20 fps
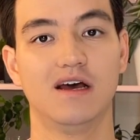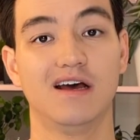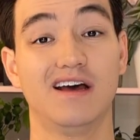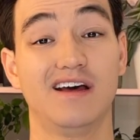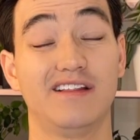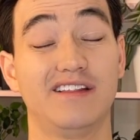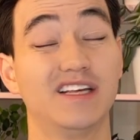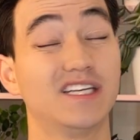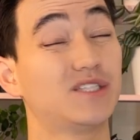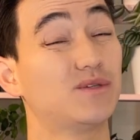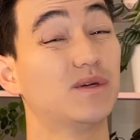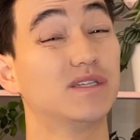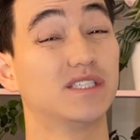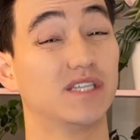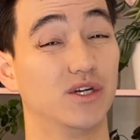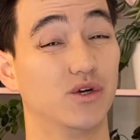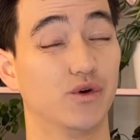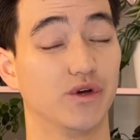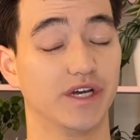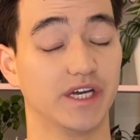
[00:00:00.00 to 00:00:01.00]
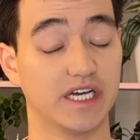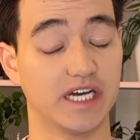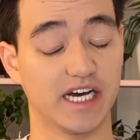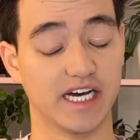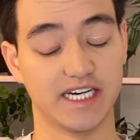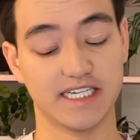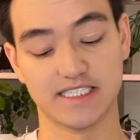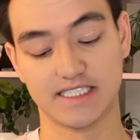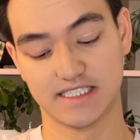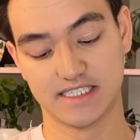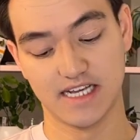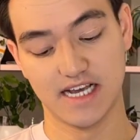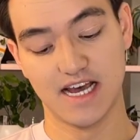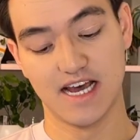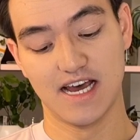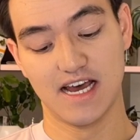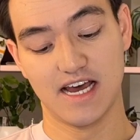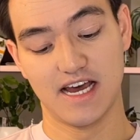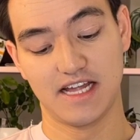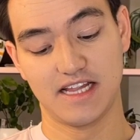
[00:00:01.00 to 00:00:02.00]
This one's annoying, guys.
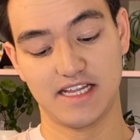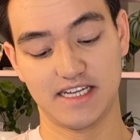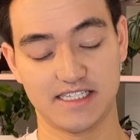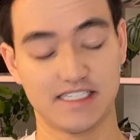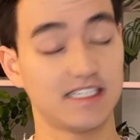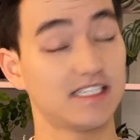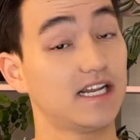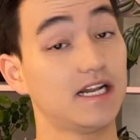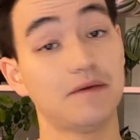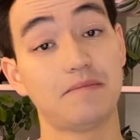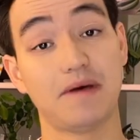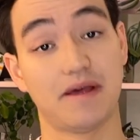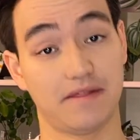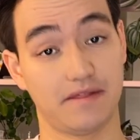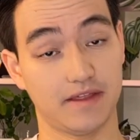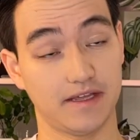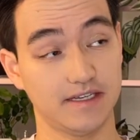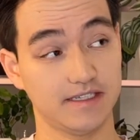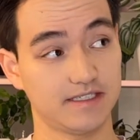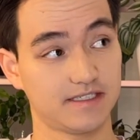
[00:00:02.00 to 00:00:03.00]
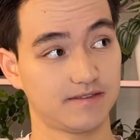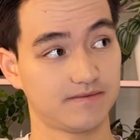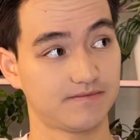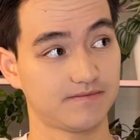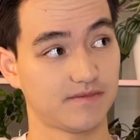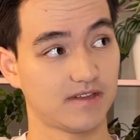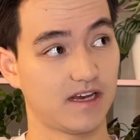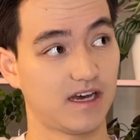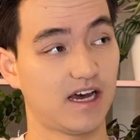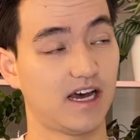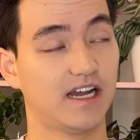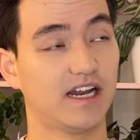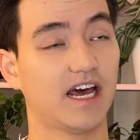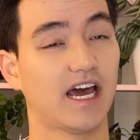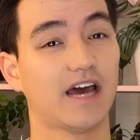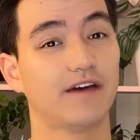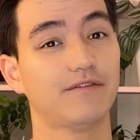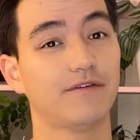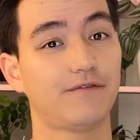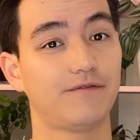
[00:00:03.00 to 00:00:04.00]
This is a Nepenthes, and I
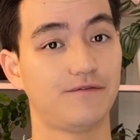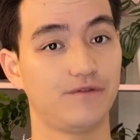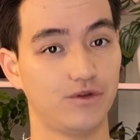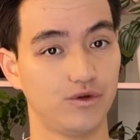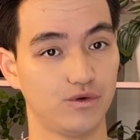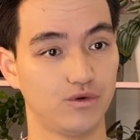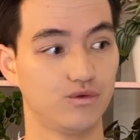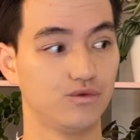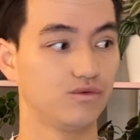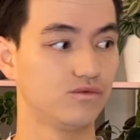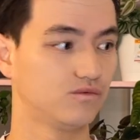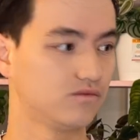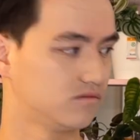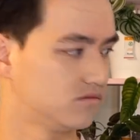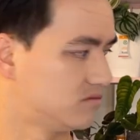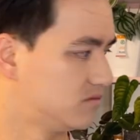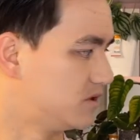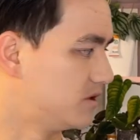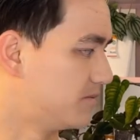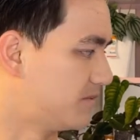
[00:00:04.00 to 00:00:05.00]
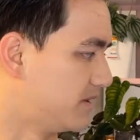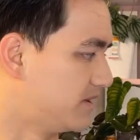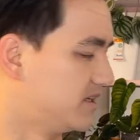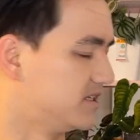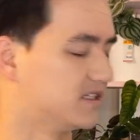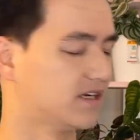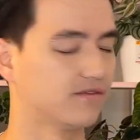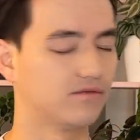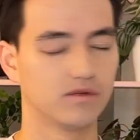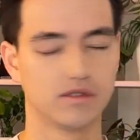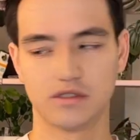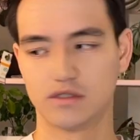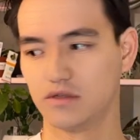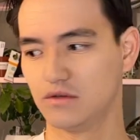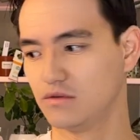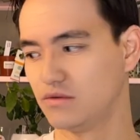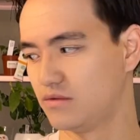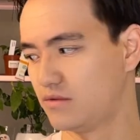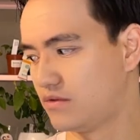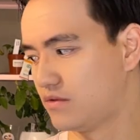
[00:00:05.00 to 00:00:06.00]
have a few Nepenthes. I have 1,
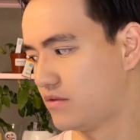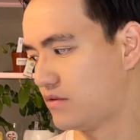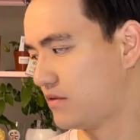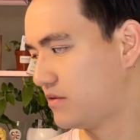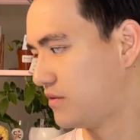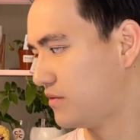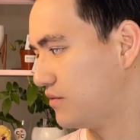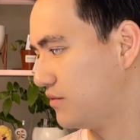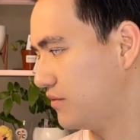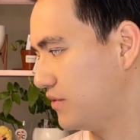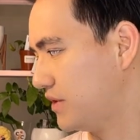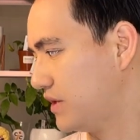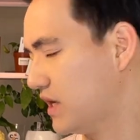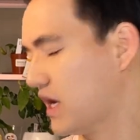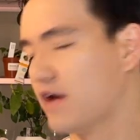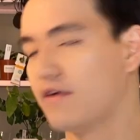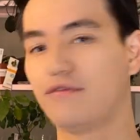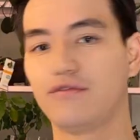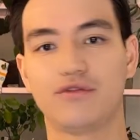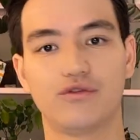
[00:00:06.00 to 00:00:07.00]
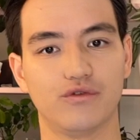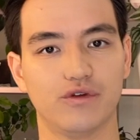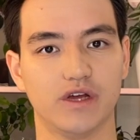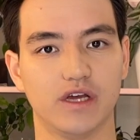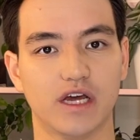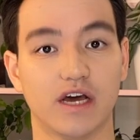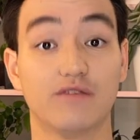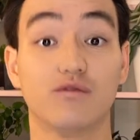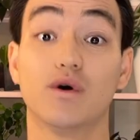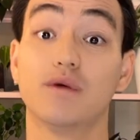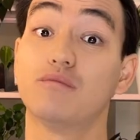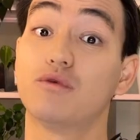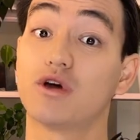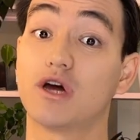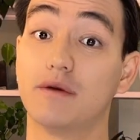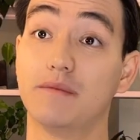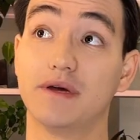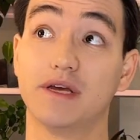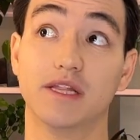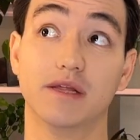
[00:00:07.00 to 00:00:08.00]
2, 3. I have 3. I have one more
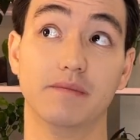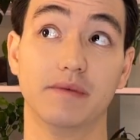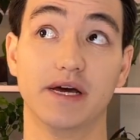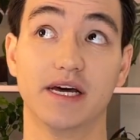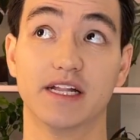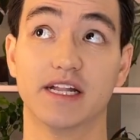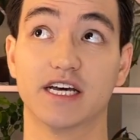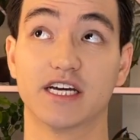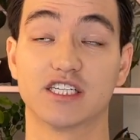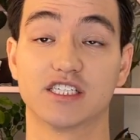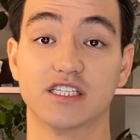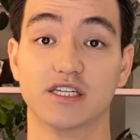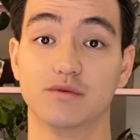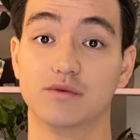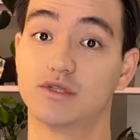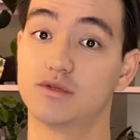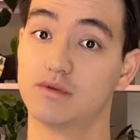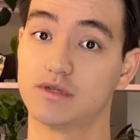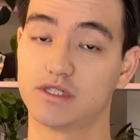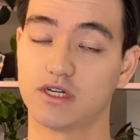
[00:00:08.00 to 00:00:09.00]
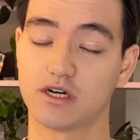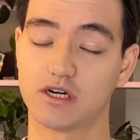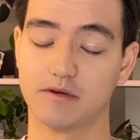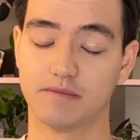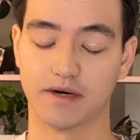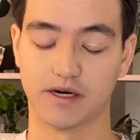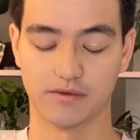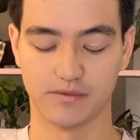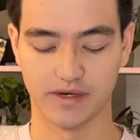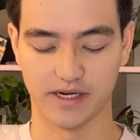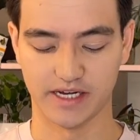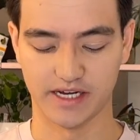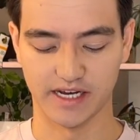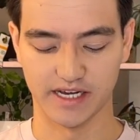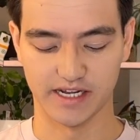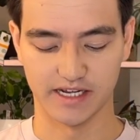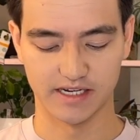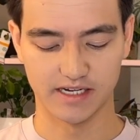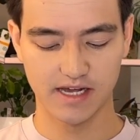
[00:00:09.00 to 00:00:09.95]
coming in the mail, actually, which we'll talk about when I get it.